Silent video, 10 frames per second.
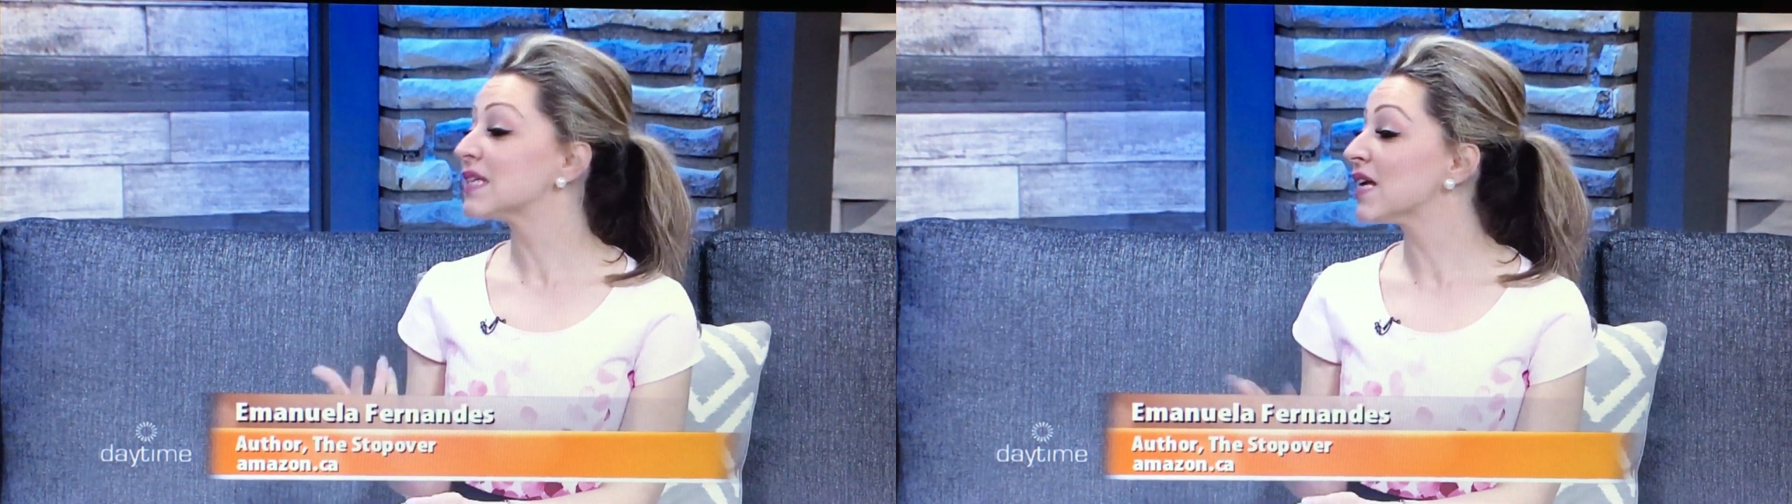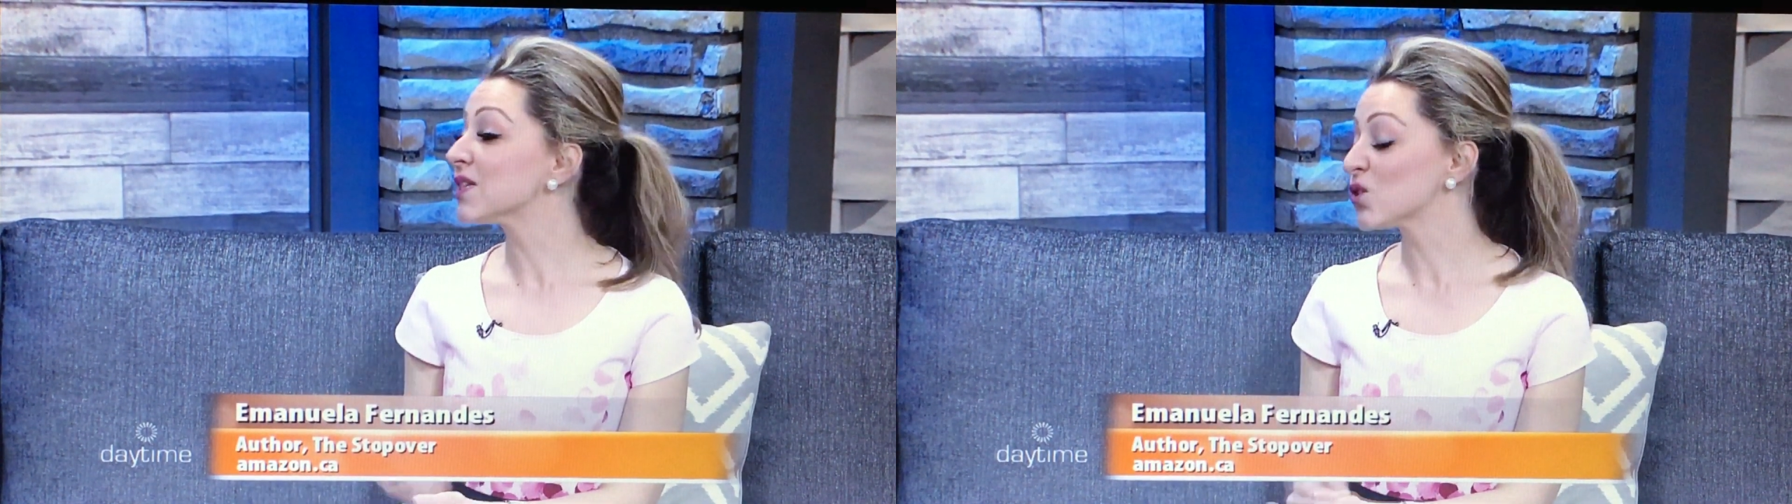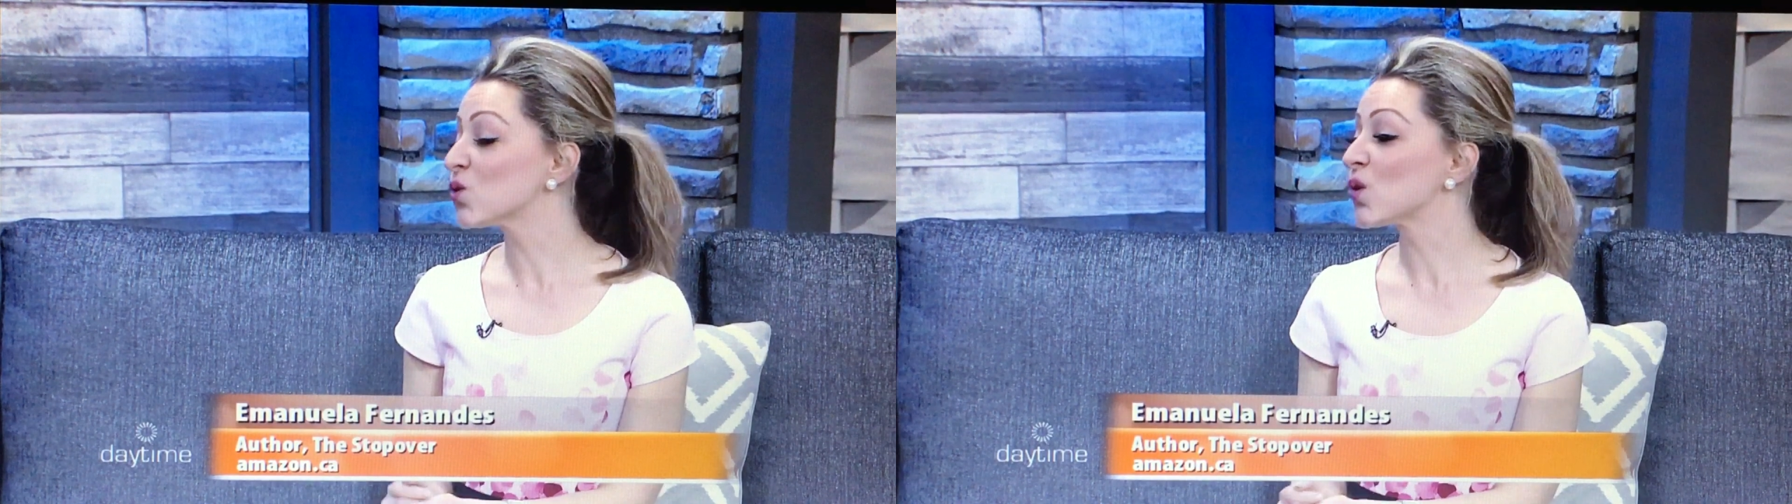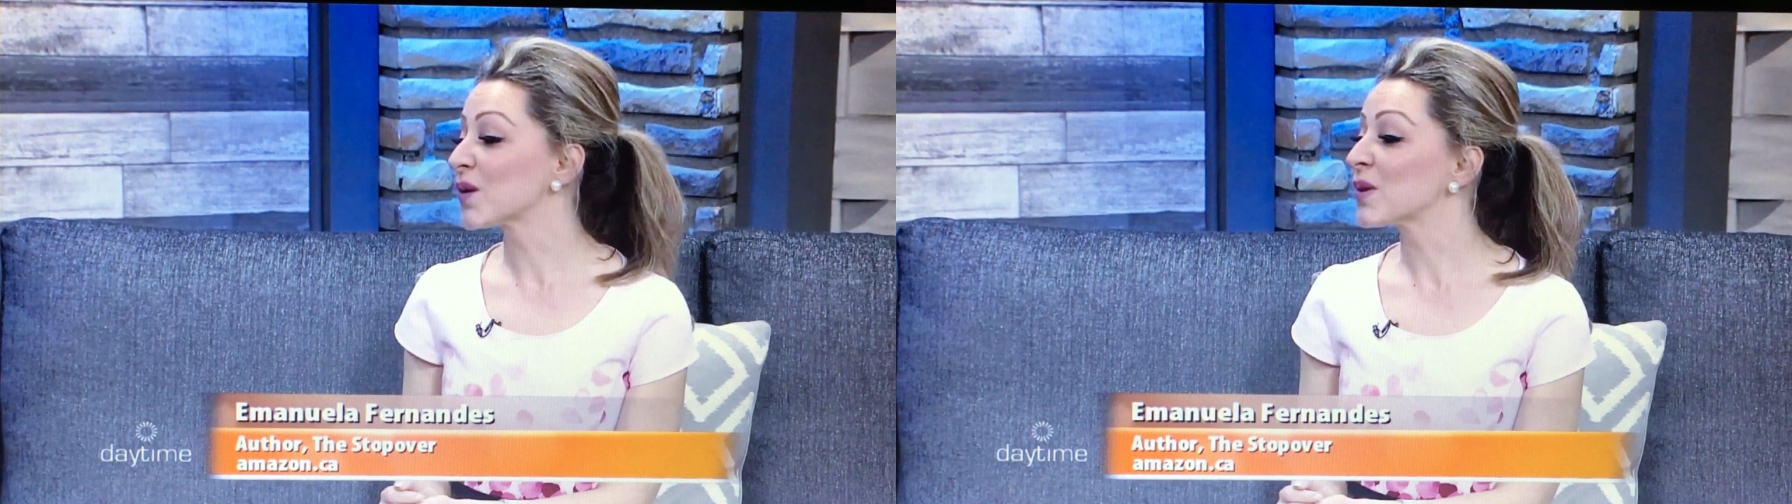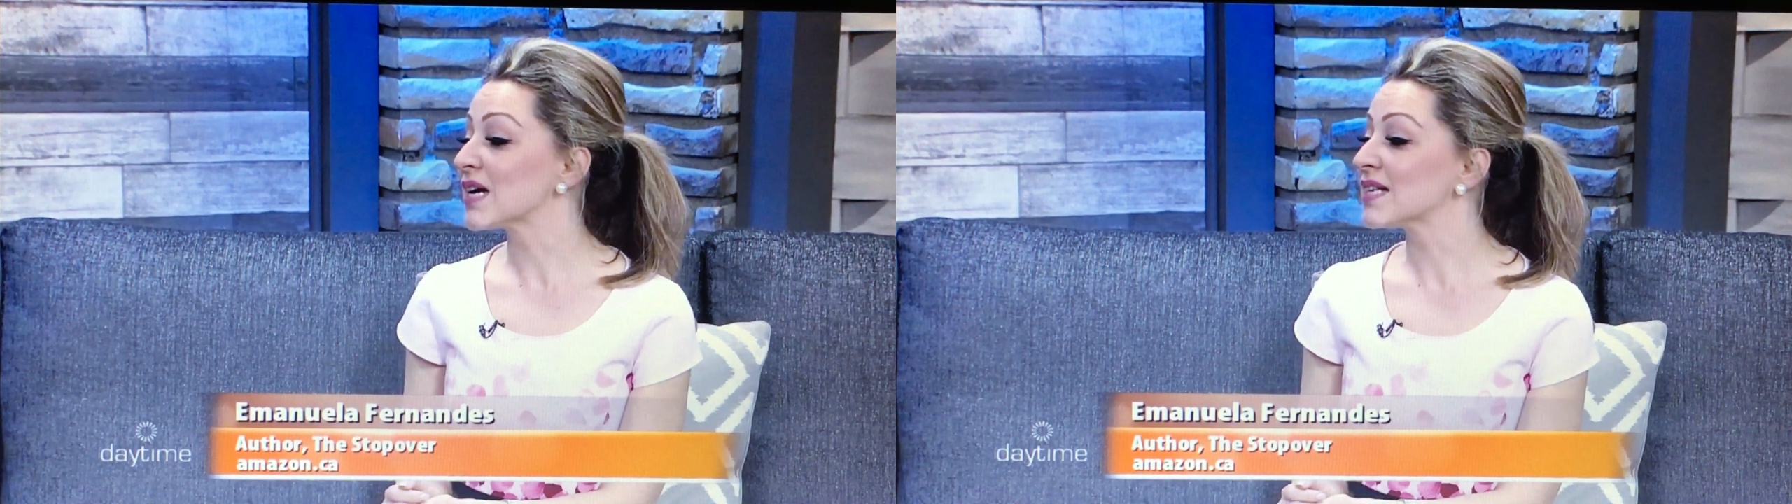to tell a
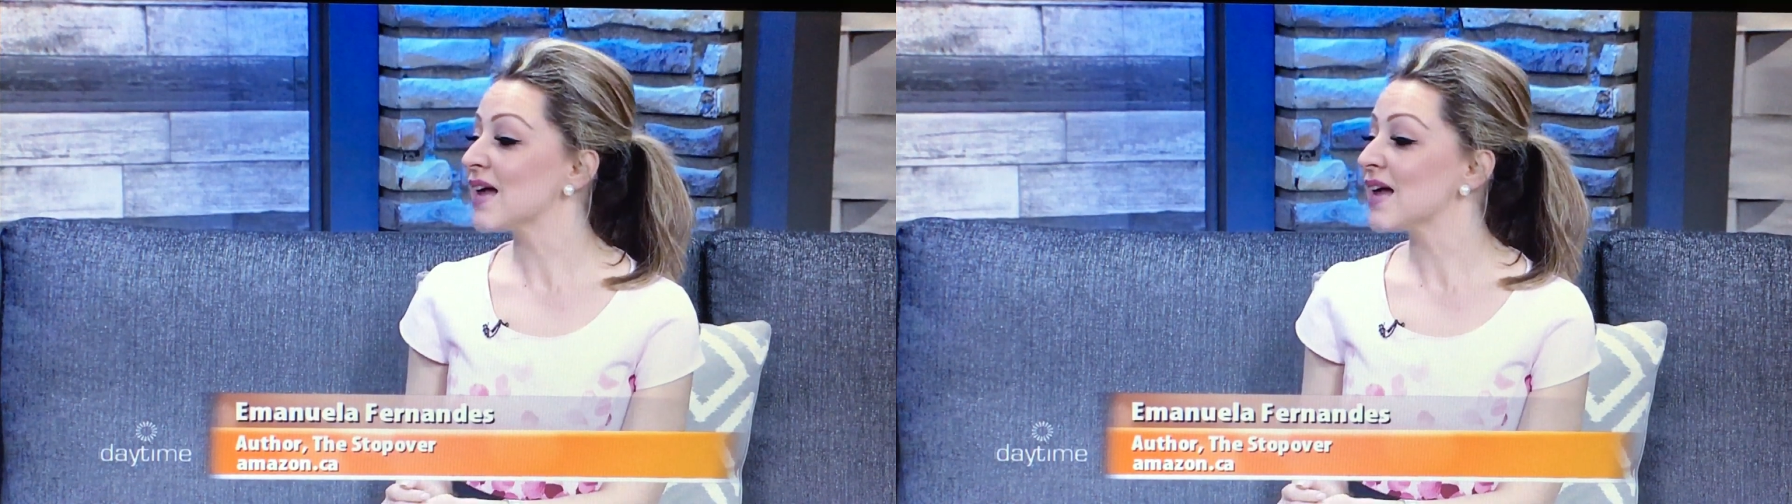story because